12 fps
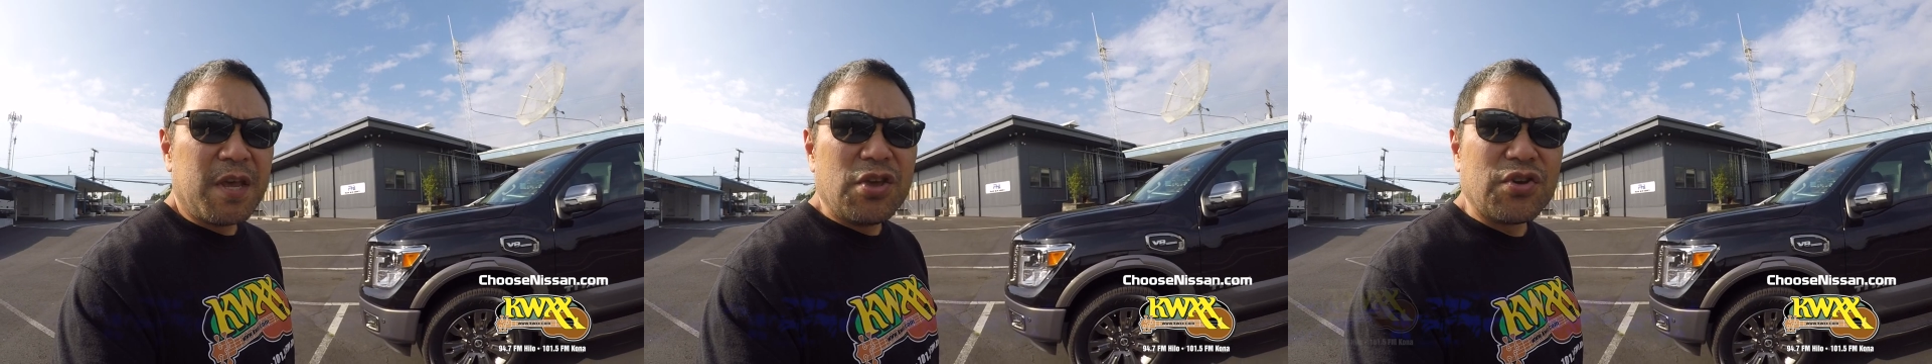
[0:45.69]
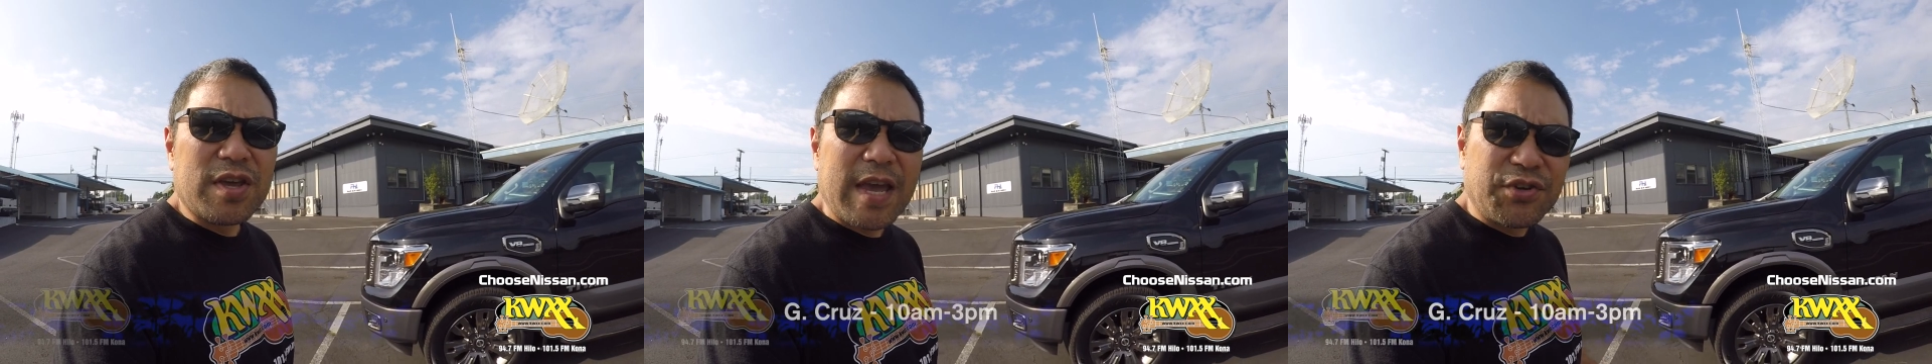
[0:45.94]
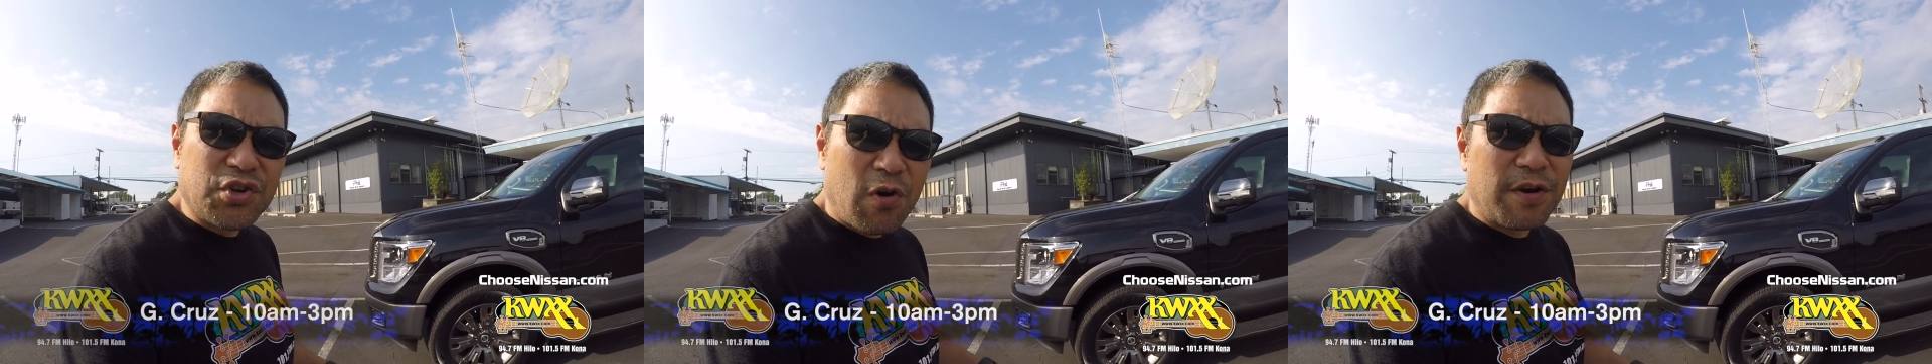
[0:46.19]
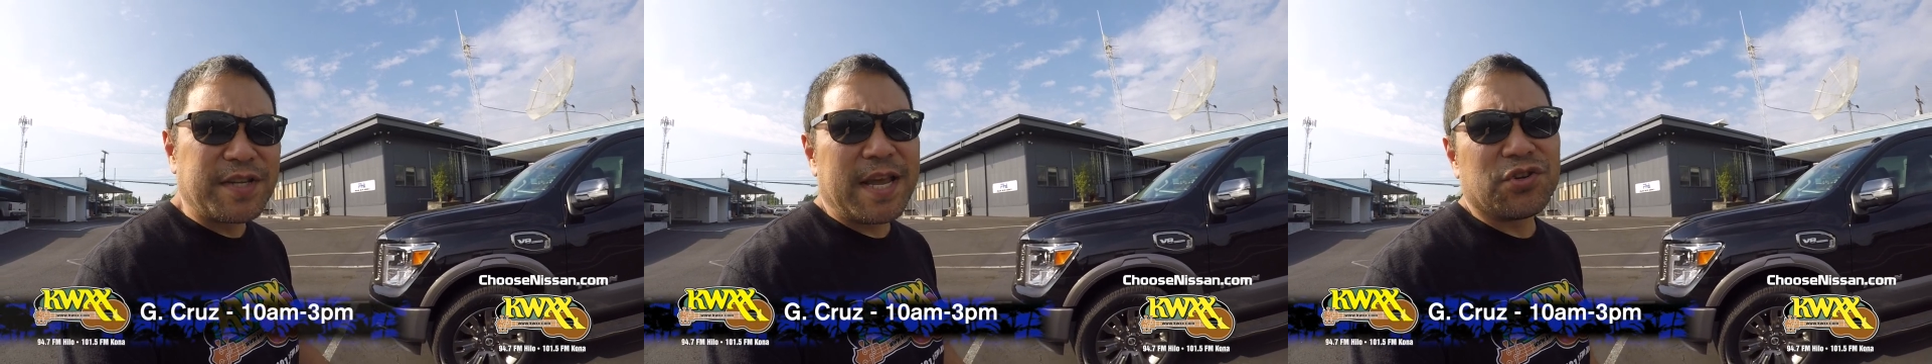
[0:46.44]
You can get
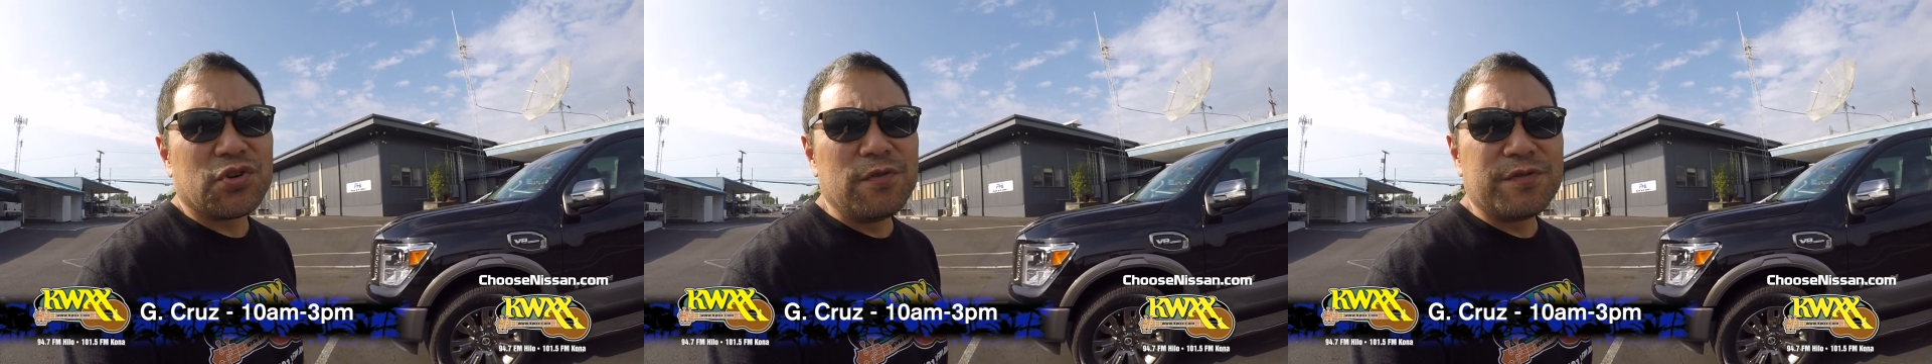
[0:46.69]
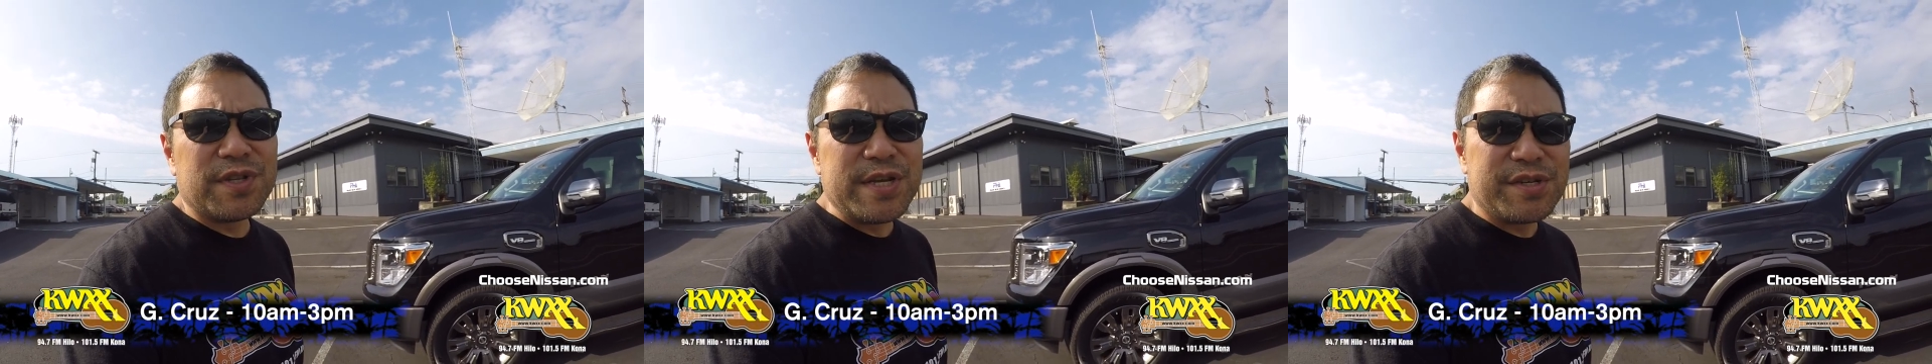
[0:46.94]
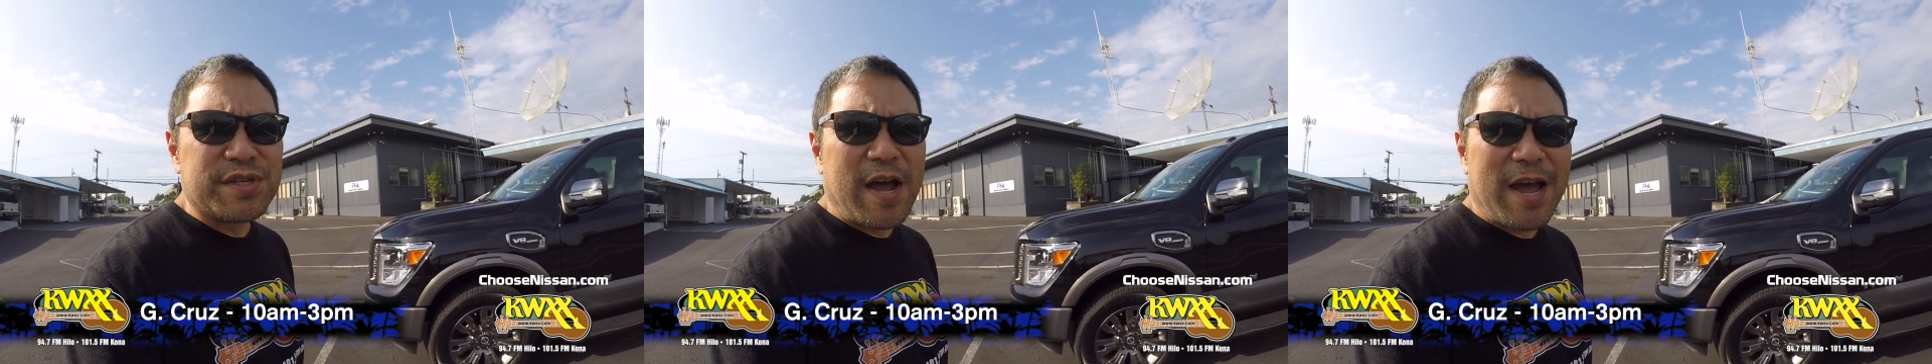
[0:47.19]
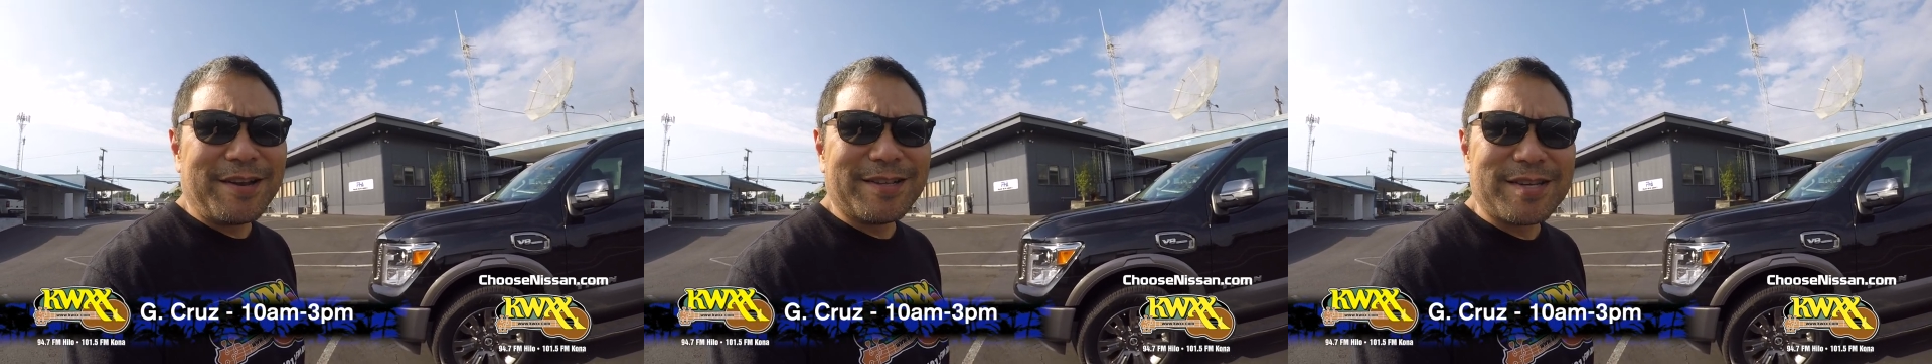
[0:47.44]
yours at
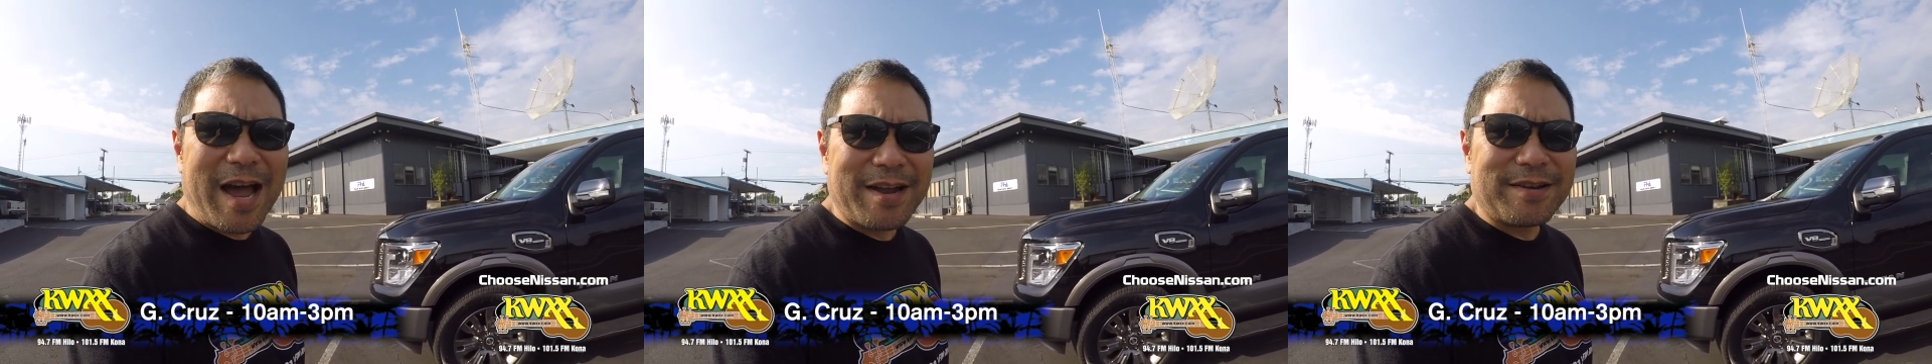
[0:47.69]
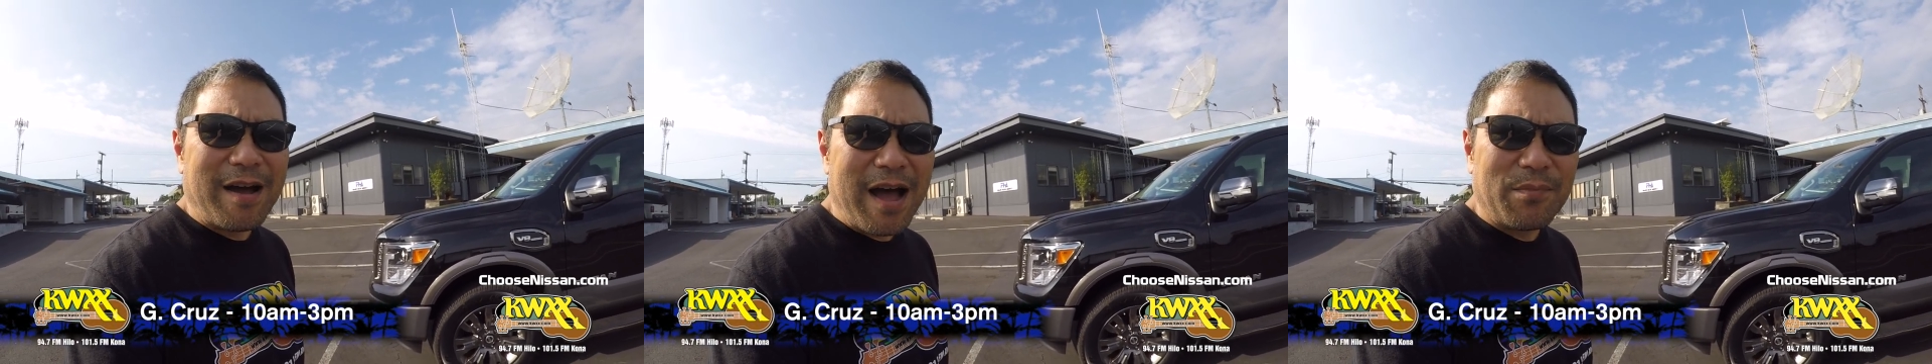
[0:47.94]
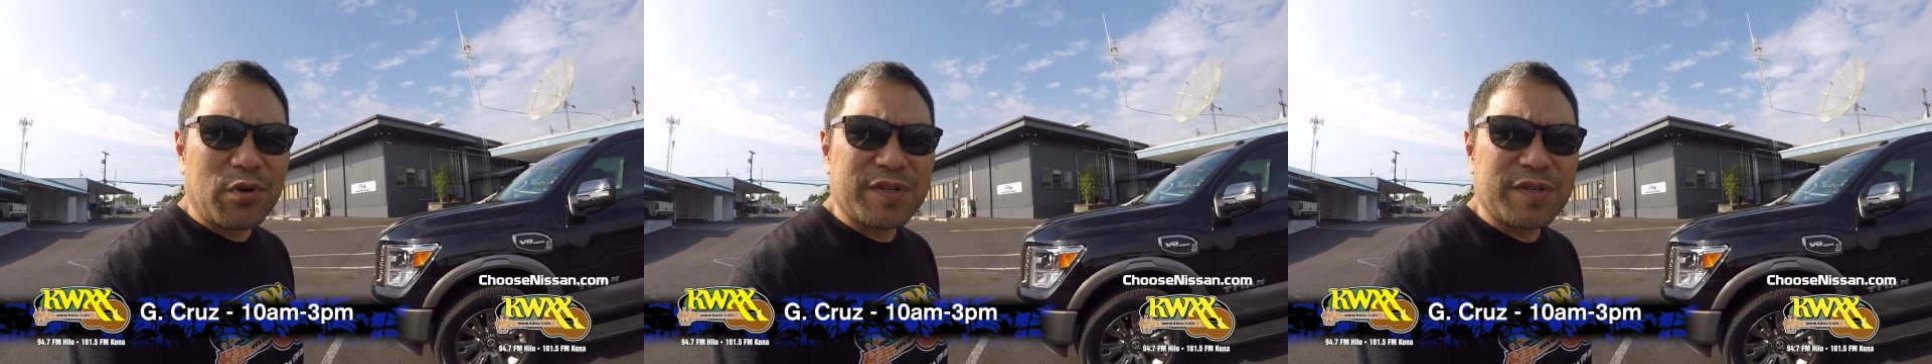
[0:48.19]
choosenissan.com